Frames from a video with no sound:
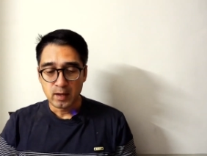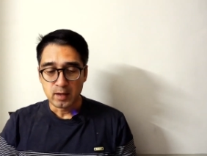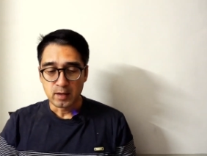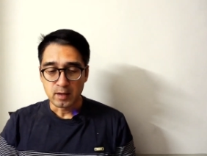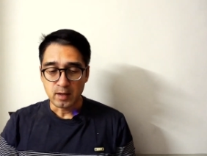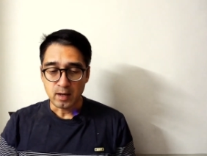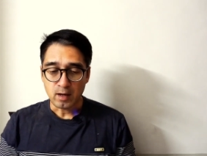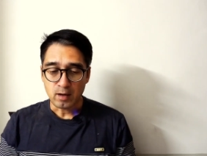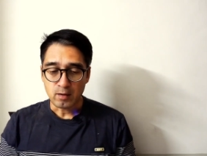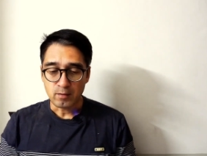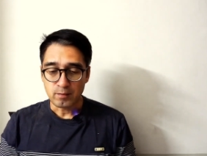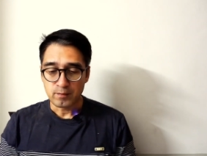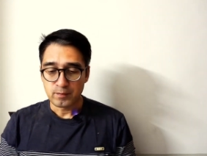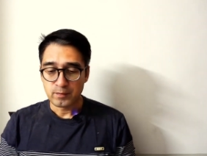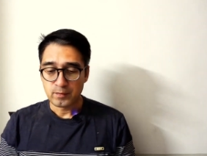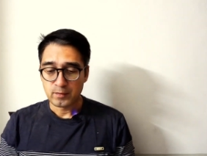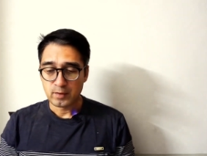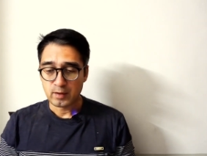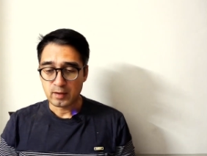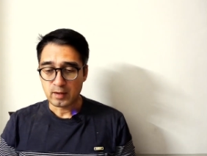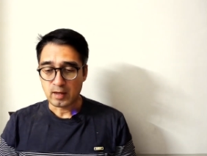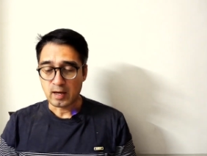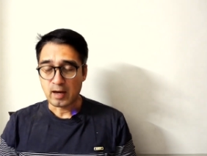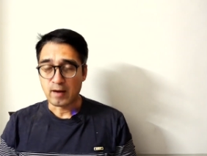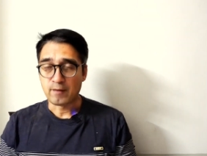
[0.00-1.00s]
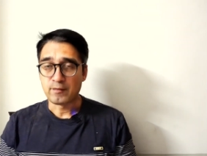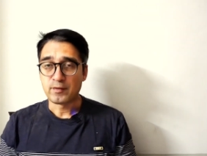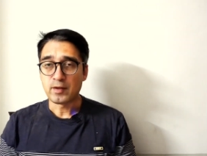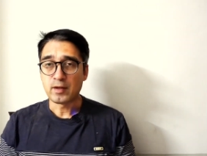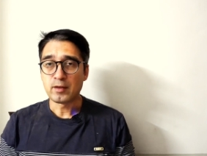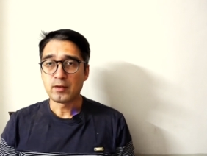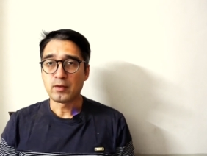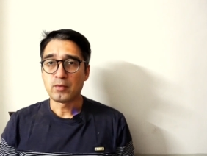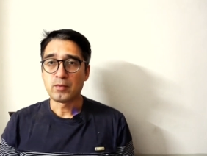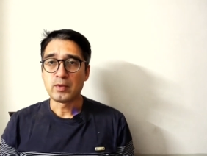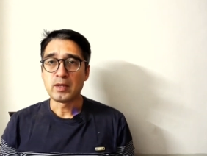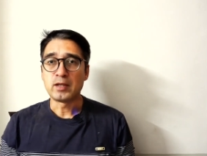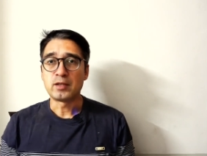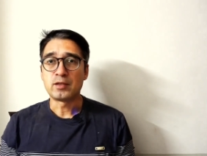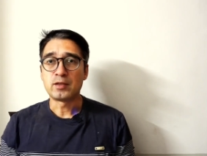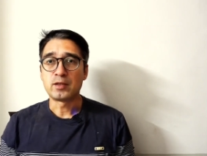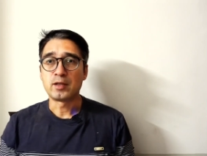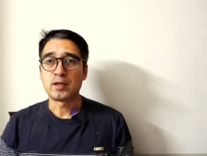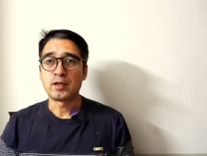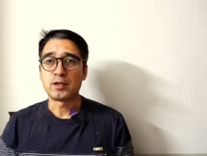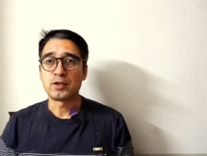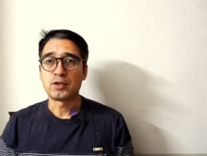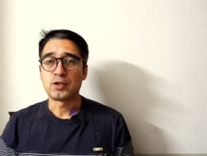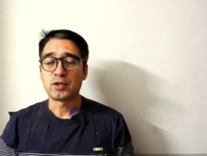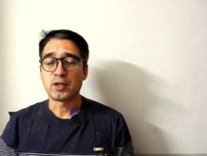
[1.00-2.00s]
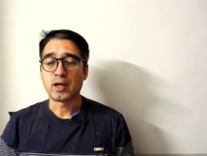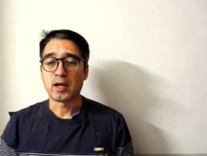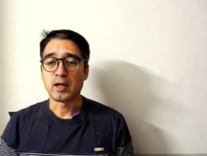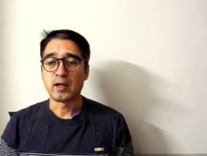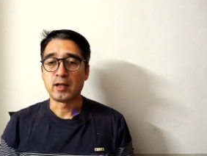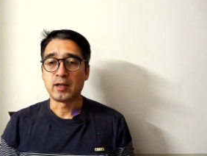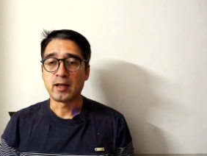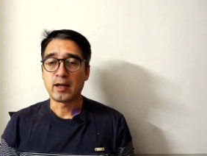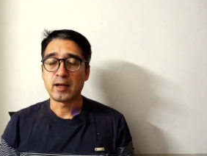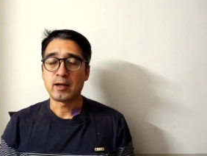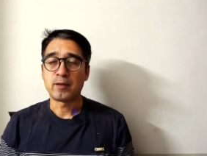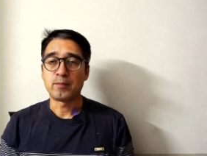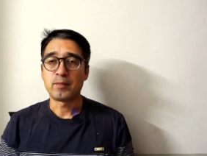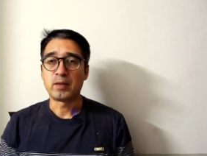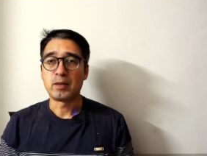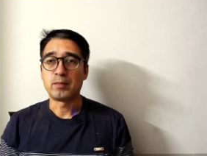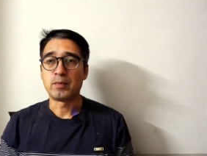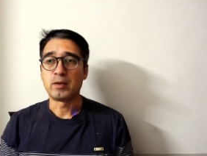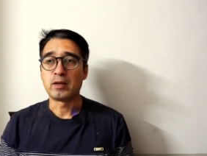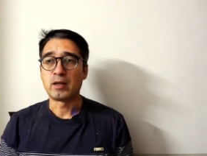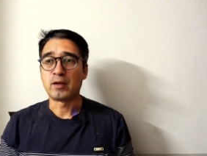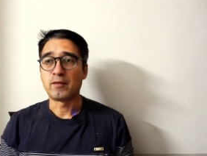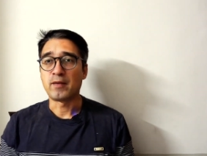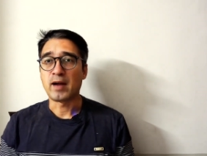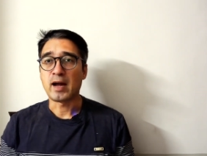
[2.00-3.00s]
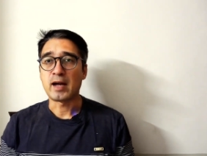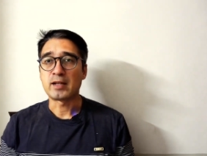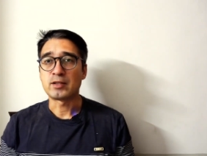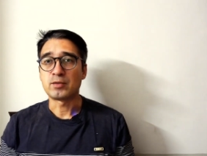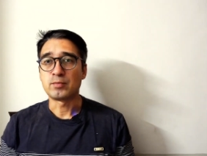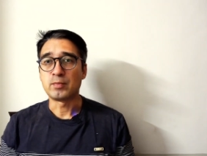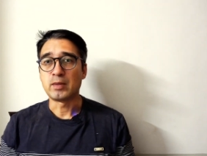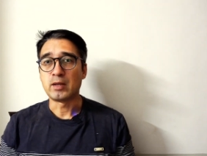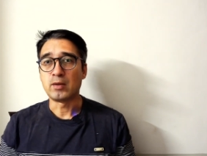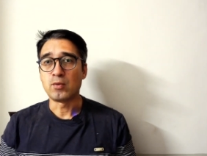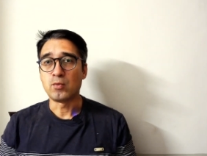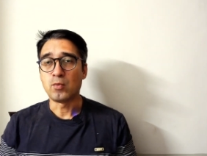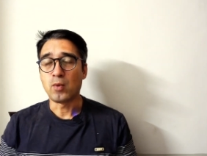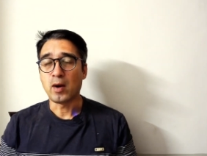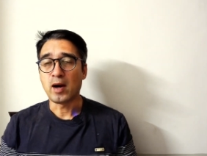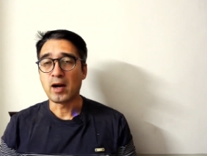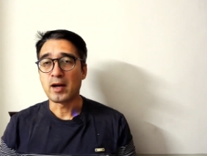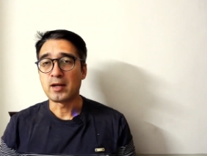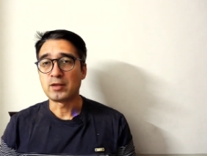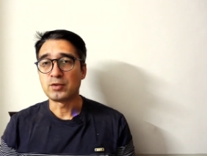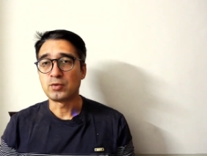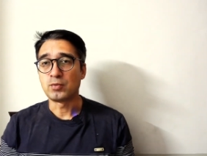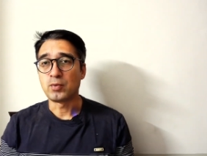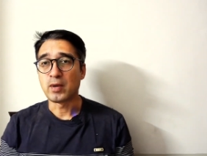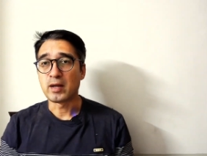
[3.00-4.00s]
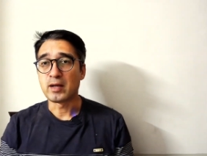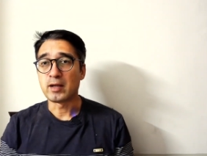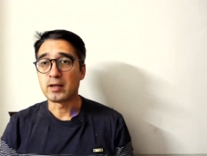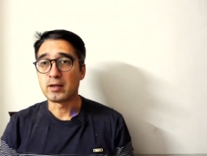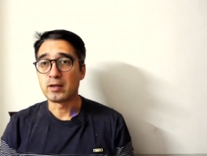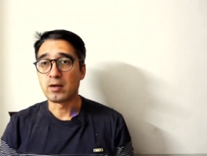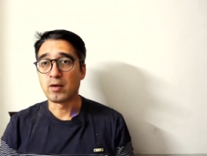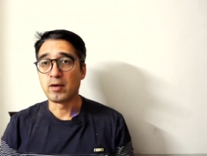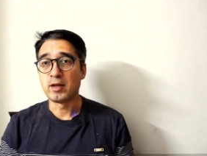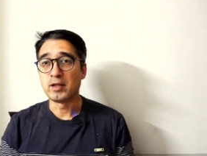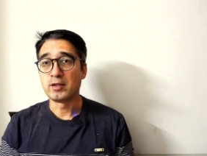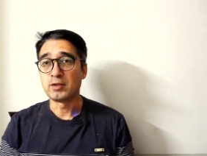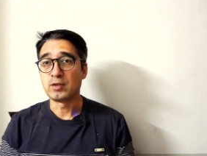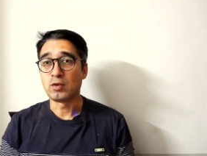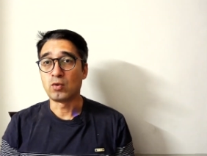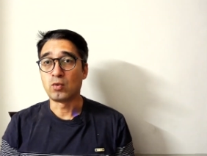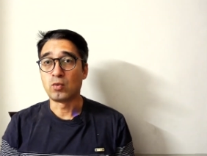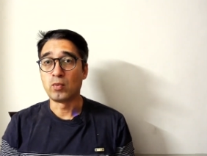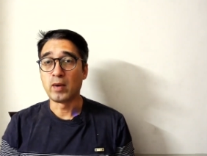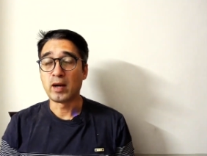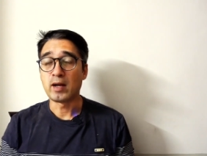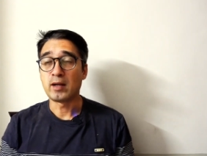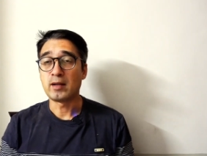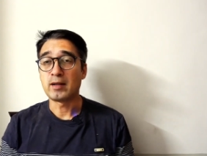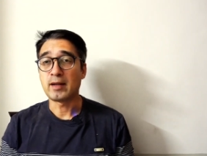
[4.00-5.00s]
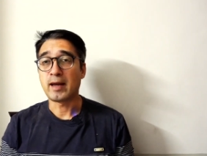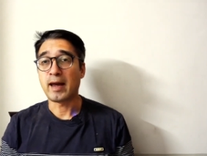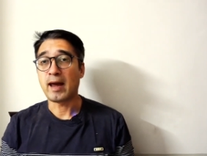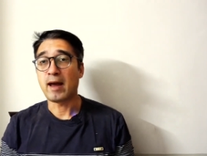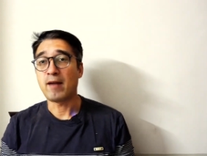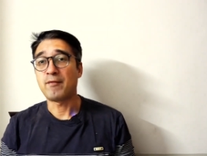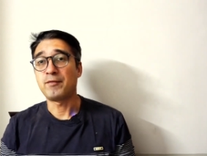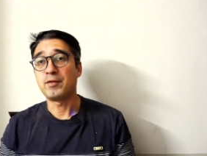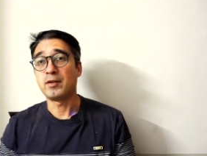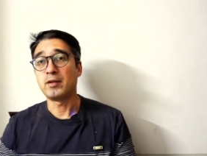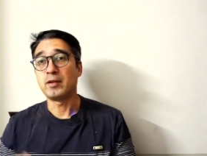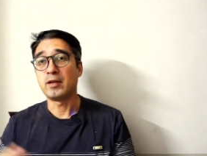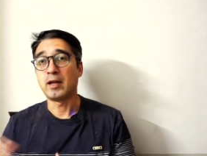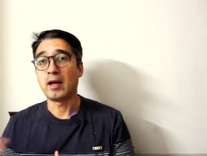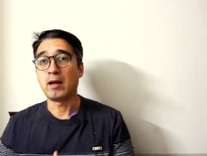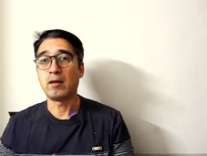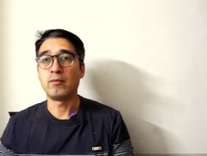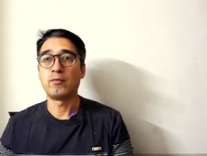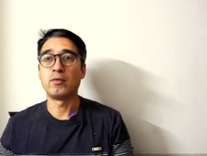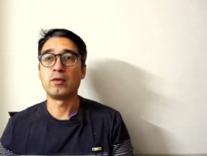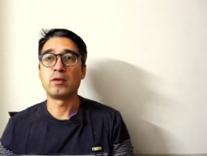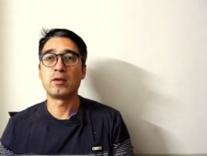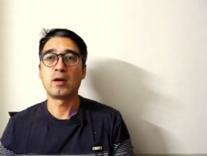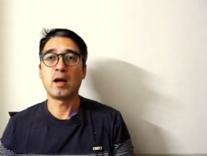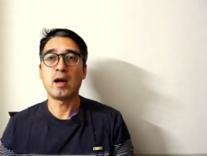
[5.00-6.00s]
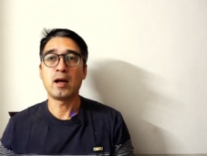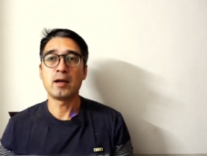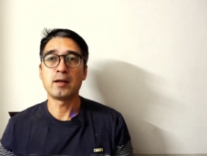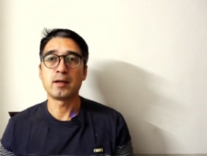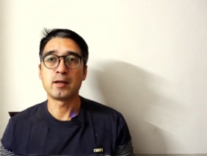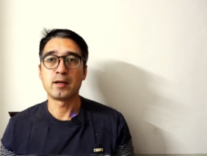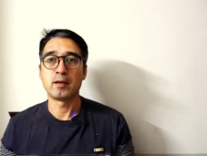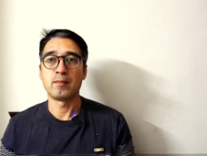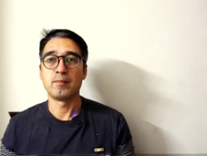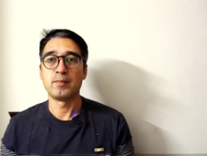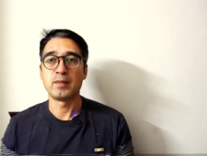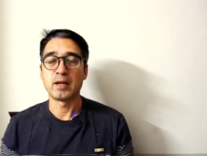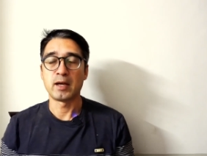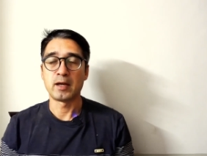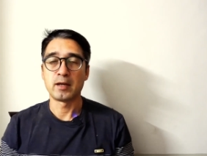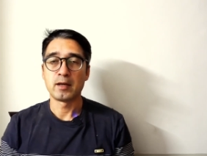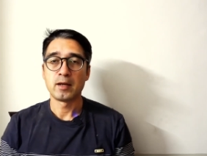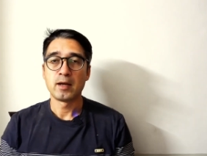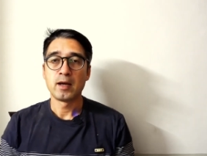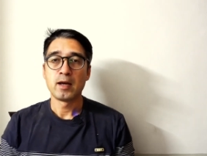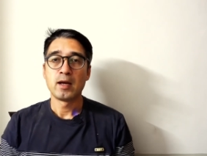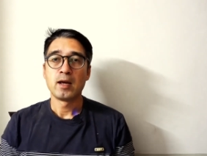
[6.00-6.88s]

Now, I've done the research and a lot of people have asked me why is Reddit doing so well after the helpful content update.